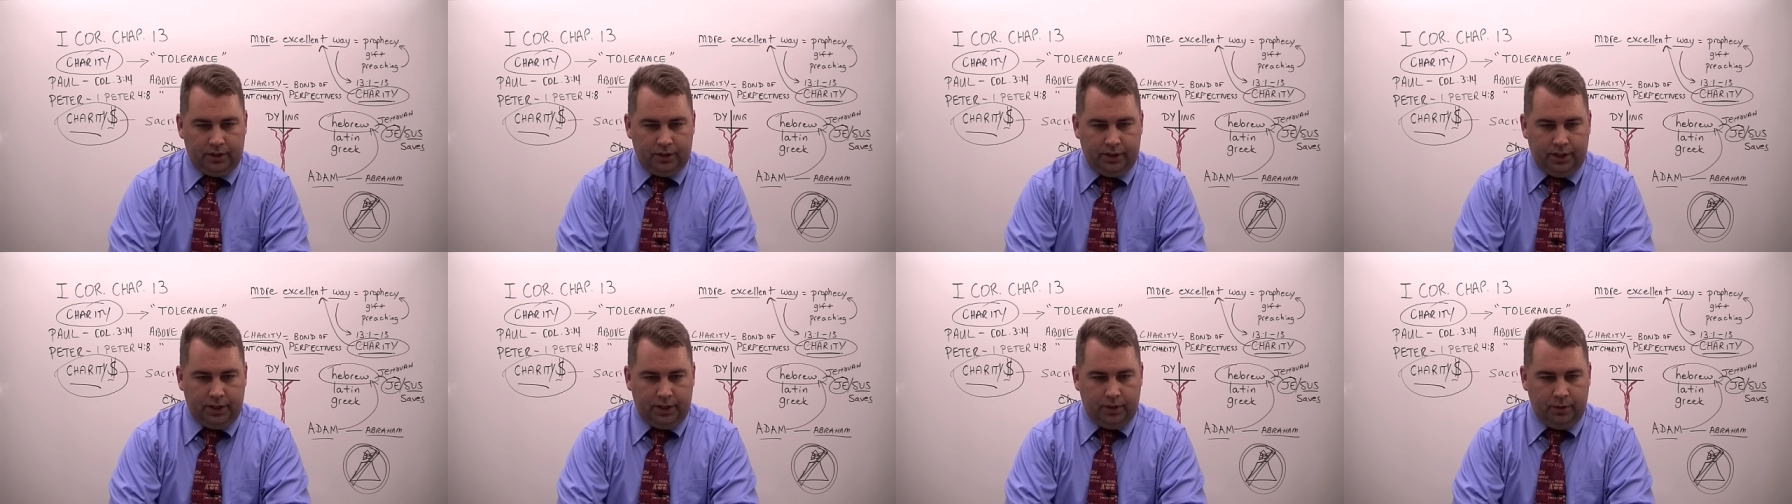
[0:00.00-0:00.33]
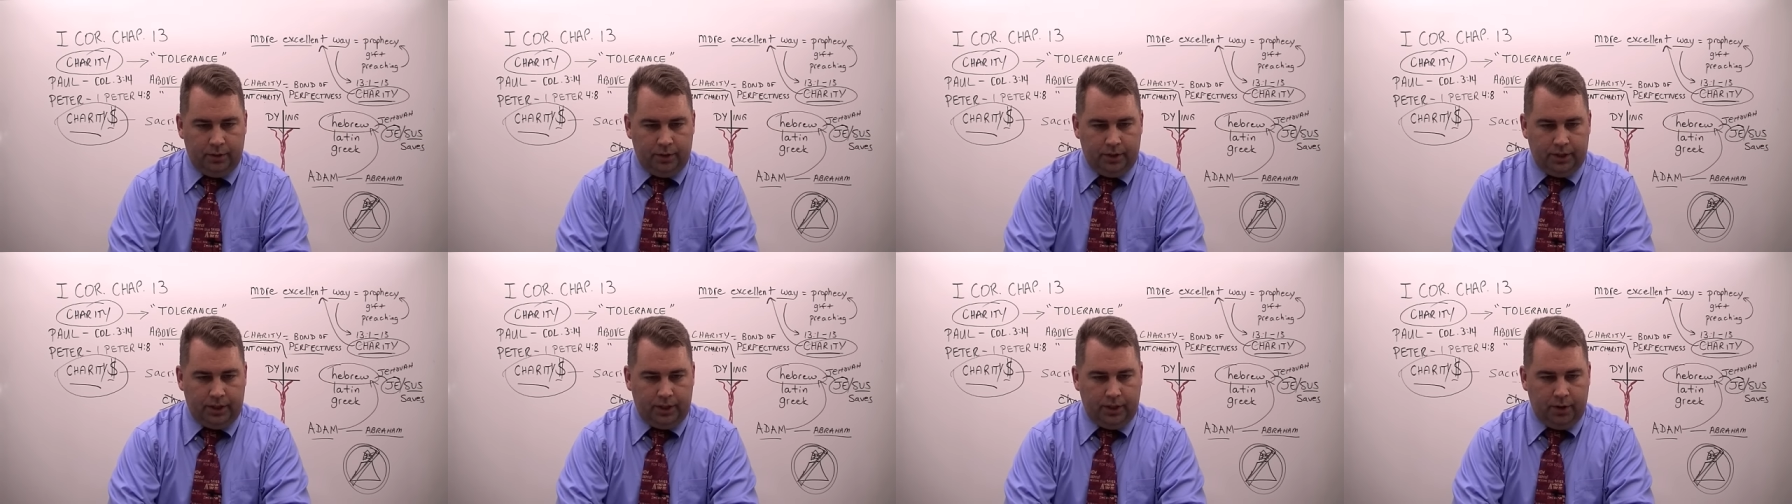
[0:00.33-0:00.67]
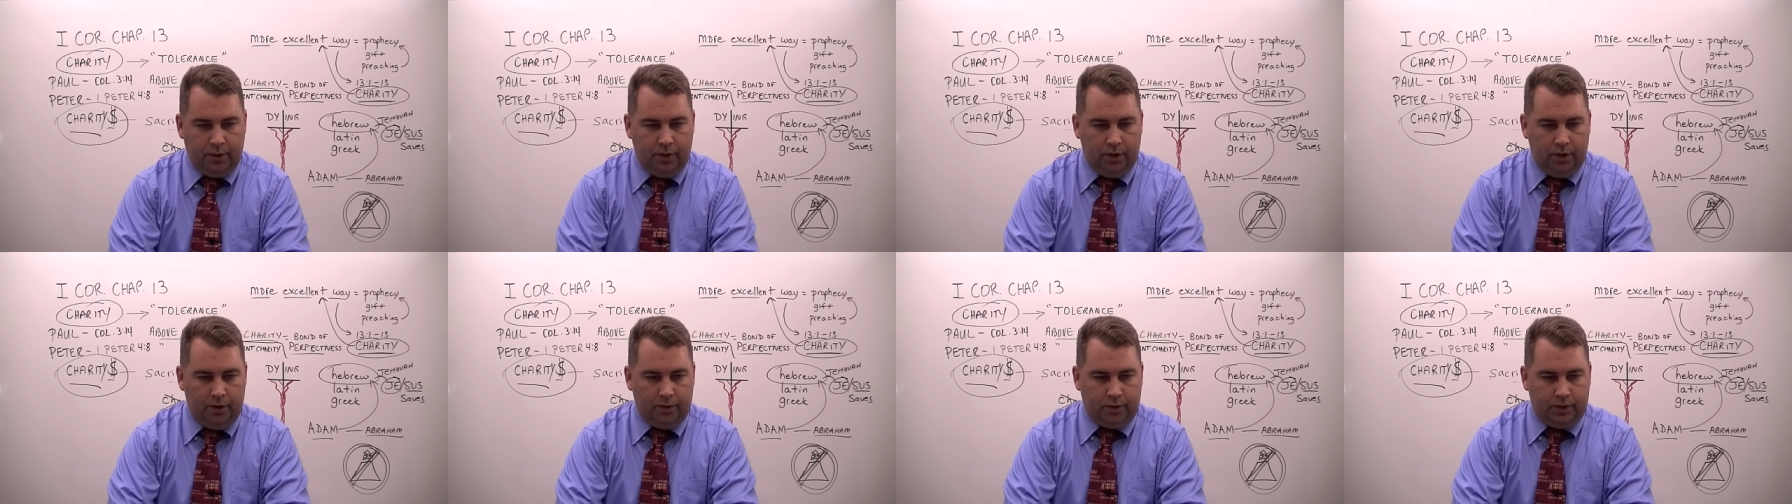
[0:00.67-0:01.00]
so I don't want to
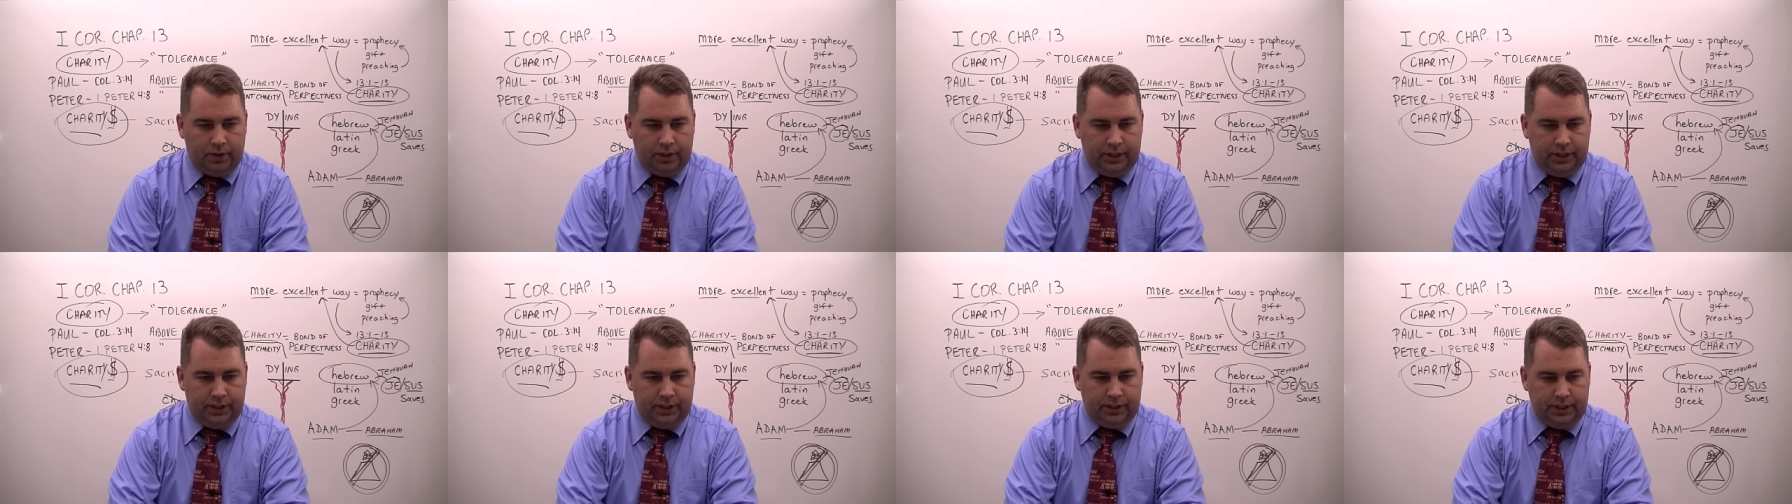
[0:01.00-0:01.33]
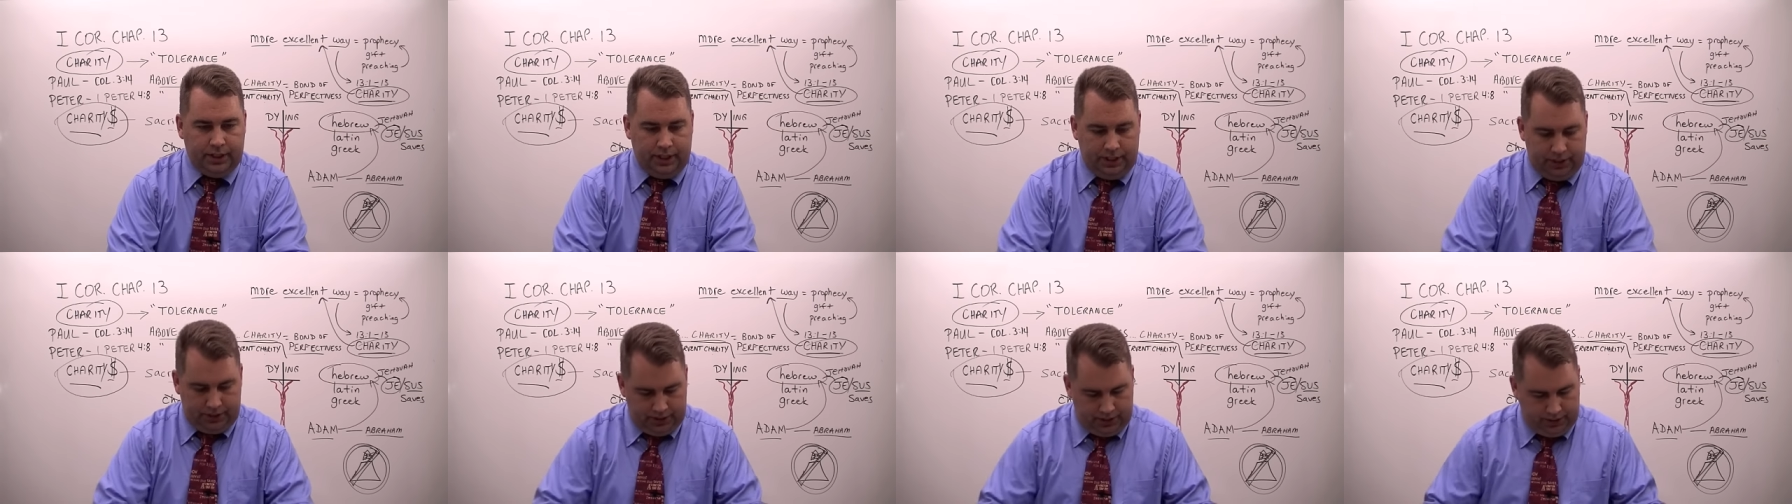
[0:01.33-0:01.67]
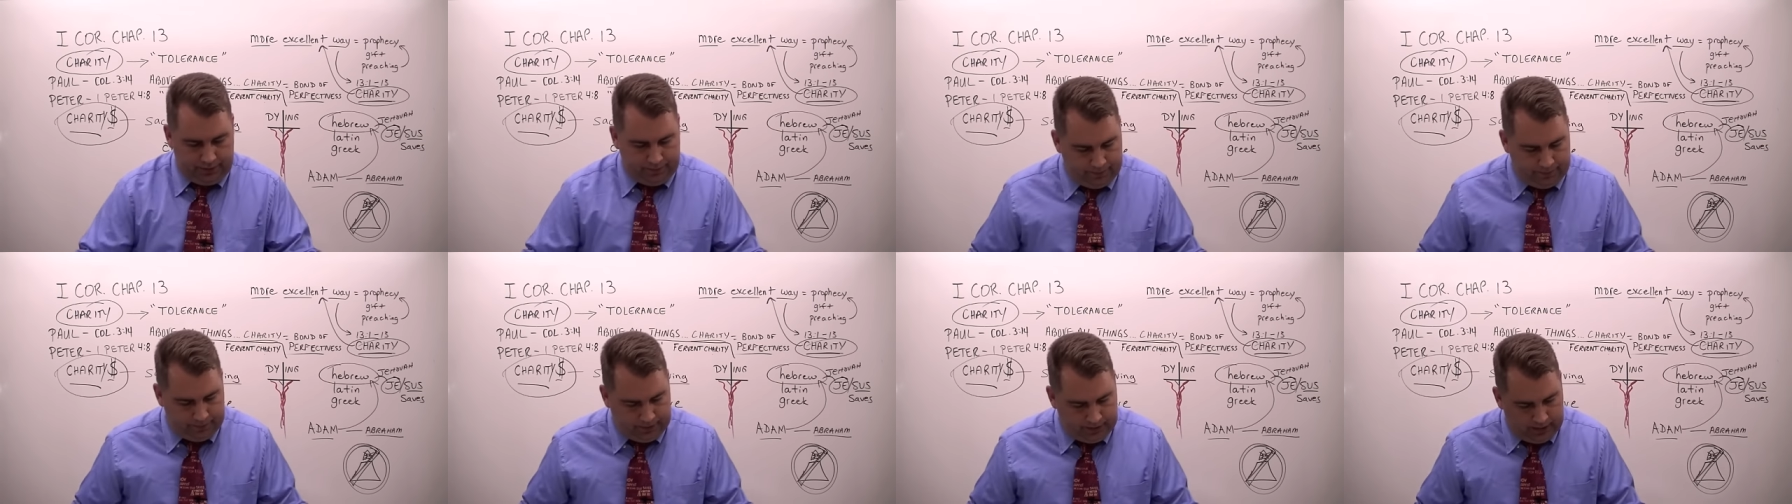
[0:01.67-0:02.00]
go over in this teaching.